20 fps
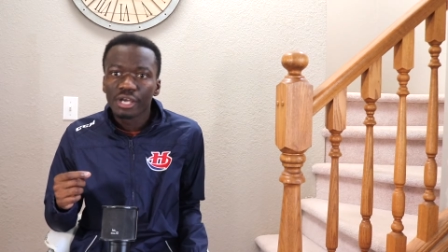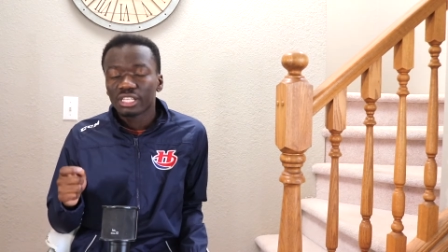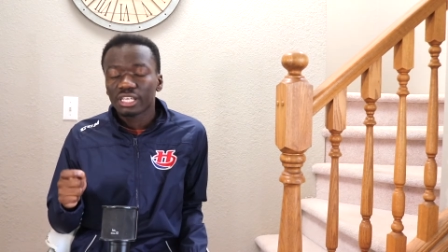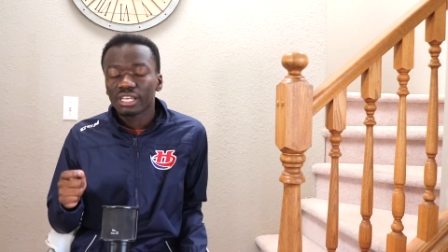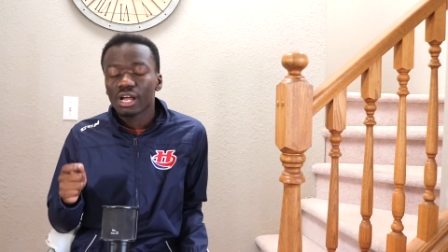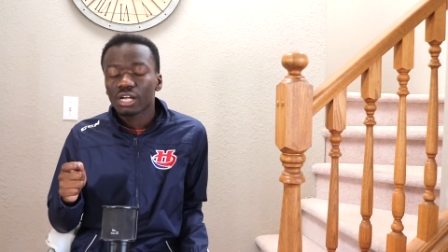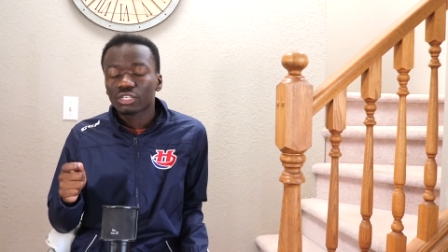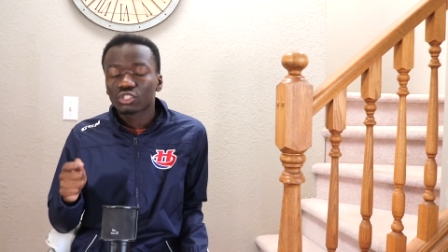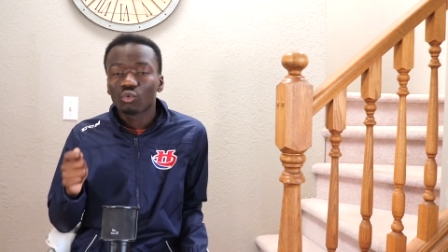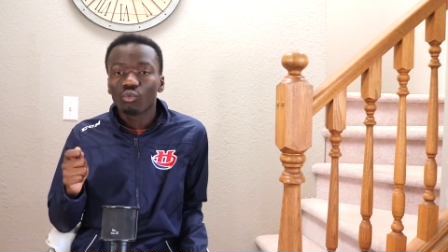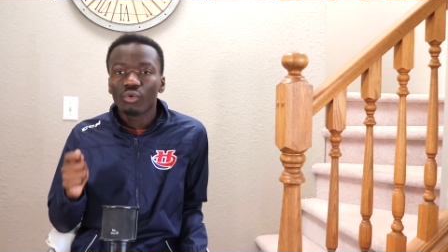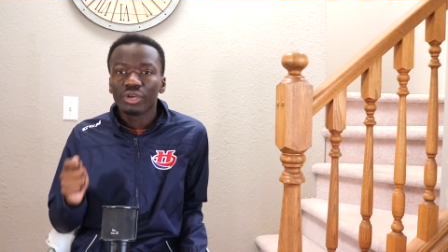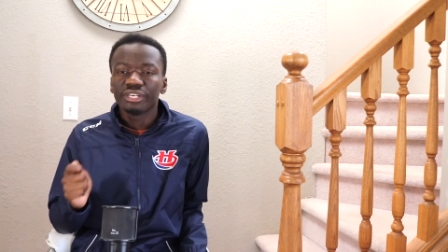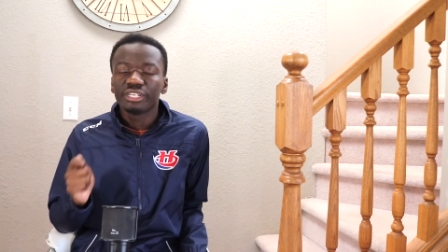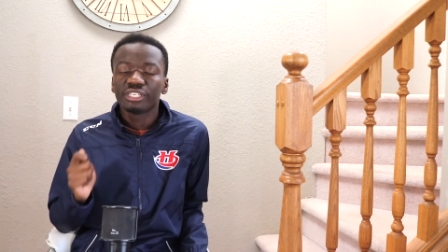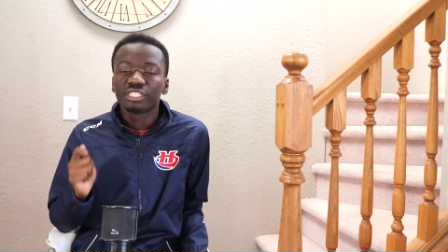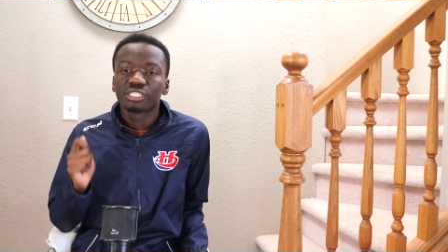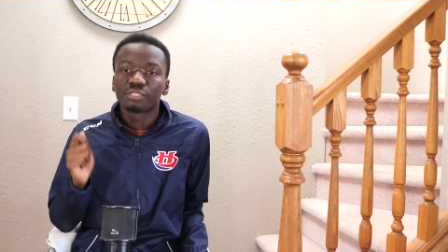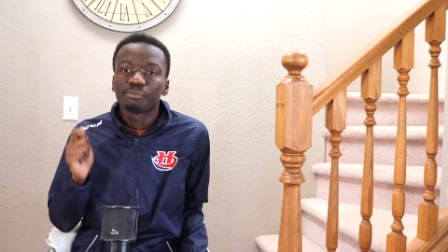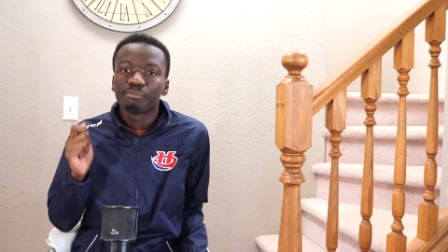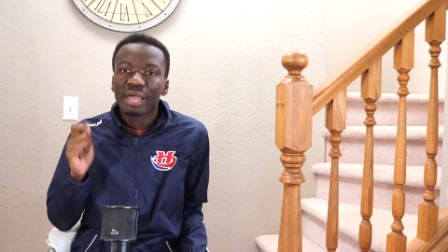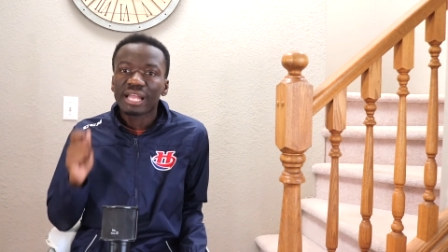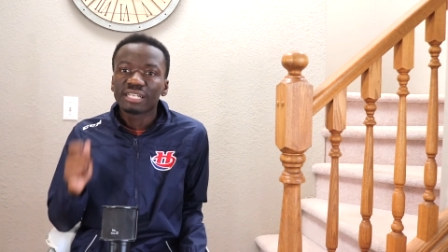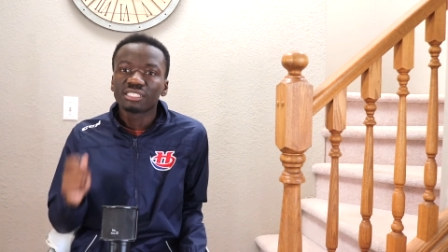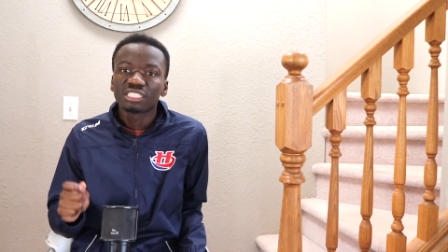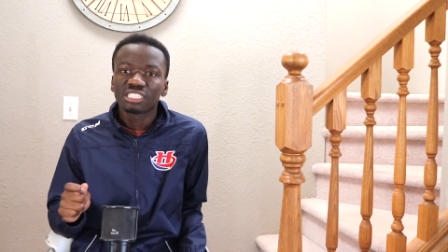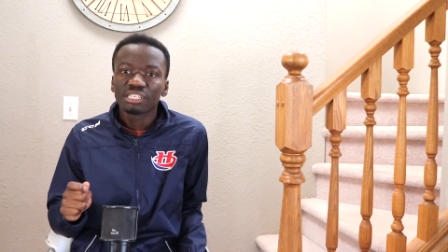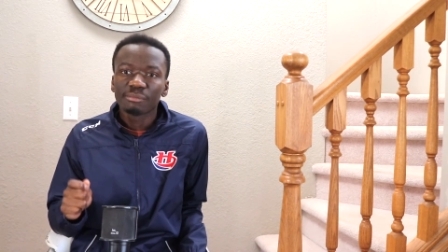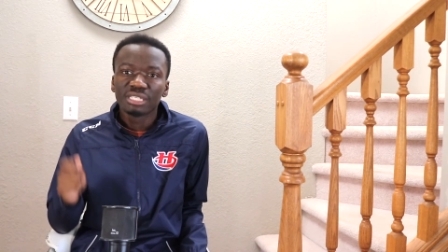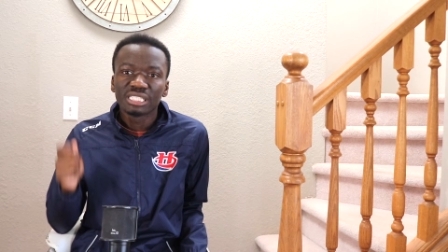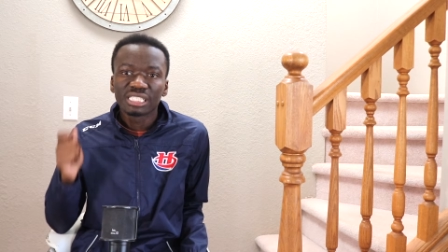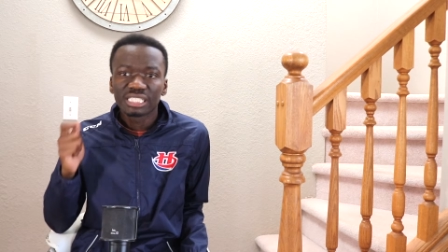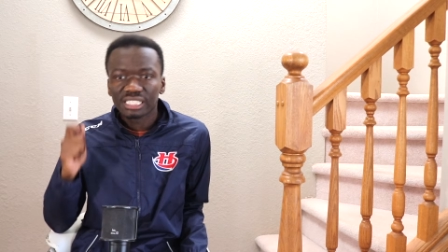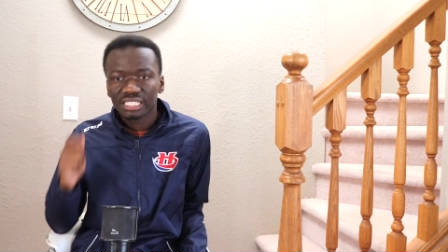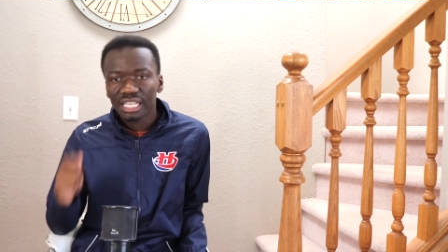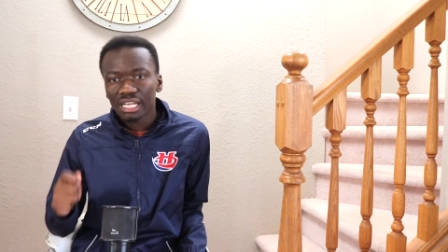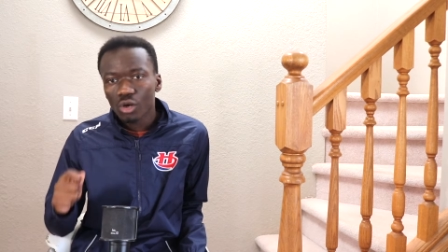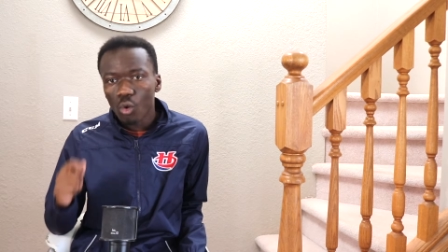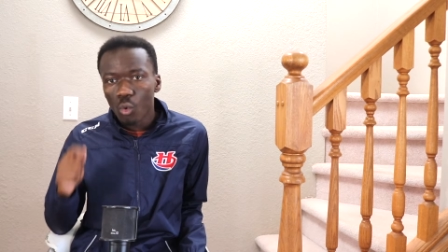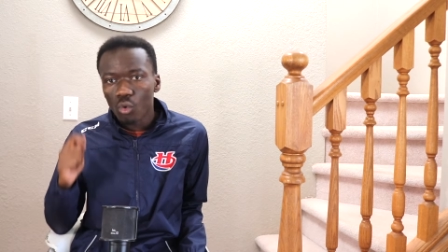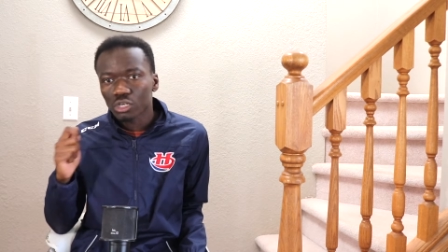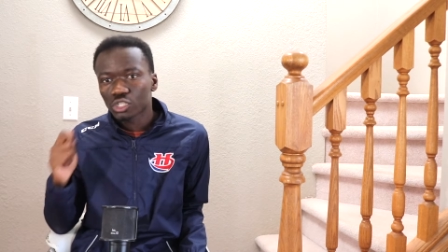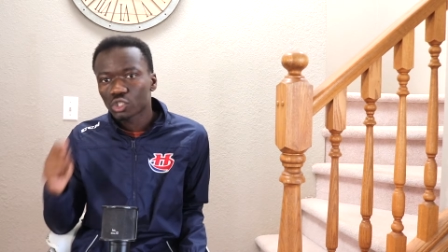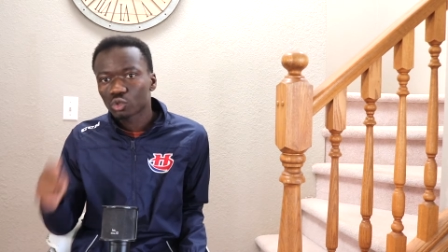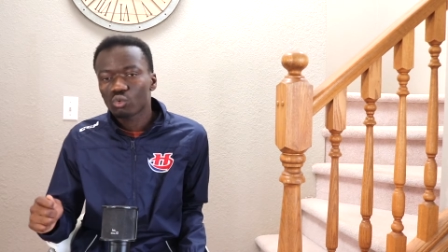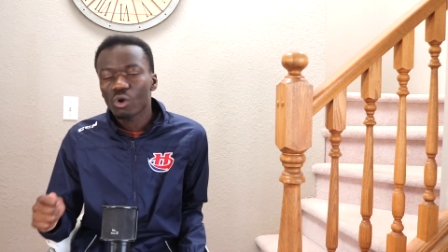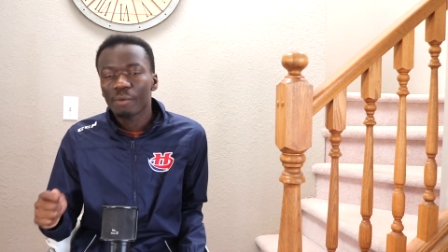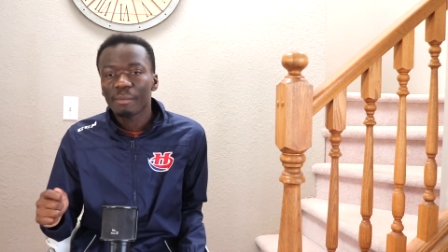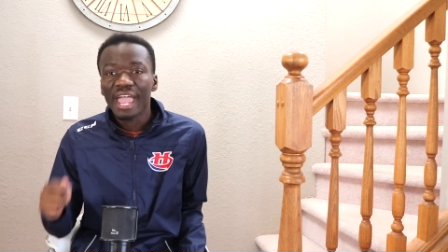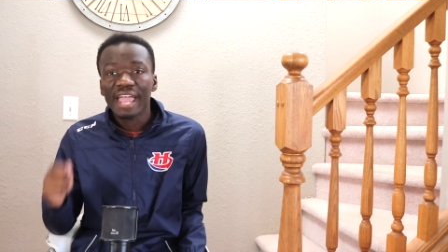They got to witness Ben Simmons sink or swim,